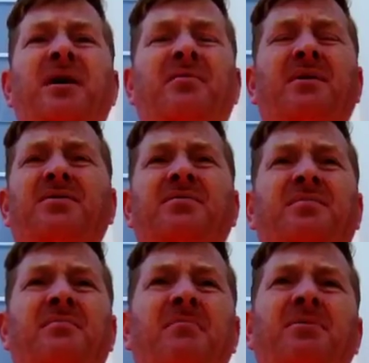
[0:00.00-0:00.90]
decorations
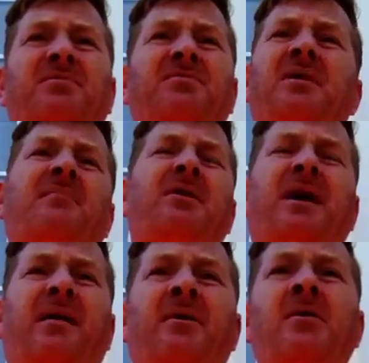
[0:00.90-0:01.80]
for my business ever again.